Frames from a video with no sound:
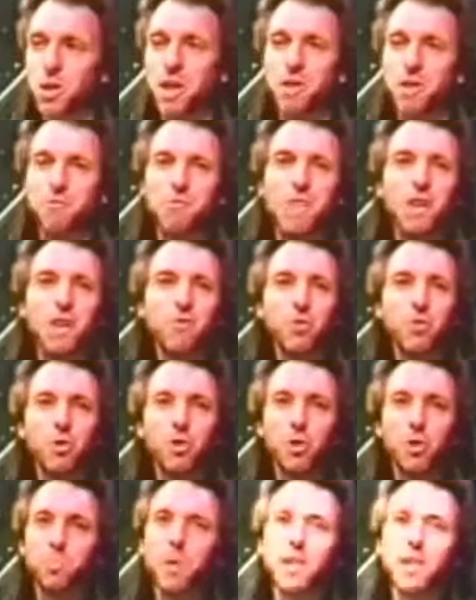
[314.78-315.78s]
life, never
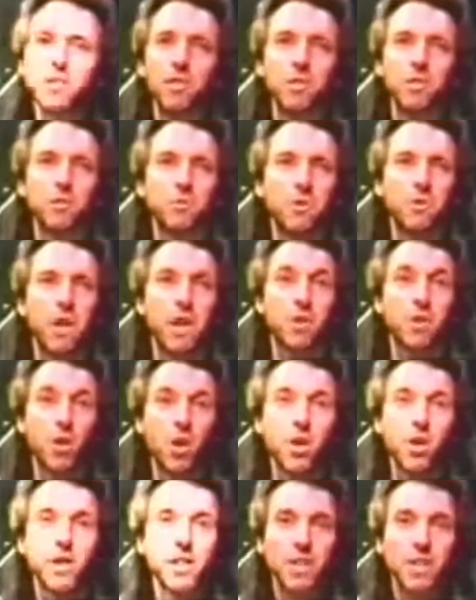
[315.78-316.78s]
expecting to find
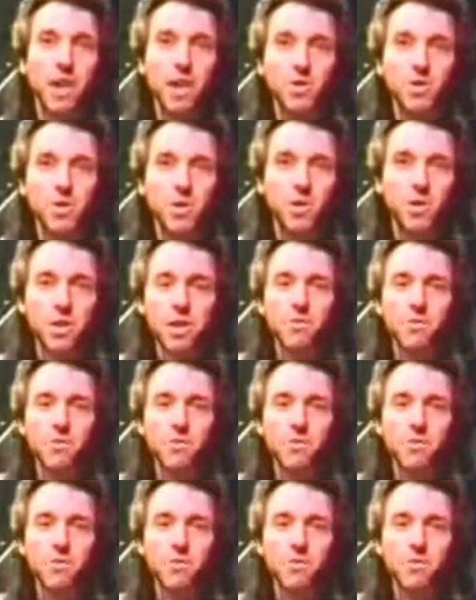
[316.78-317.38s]
archaeological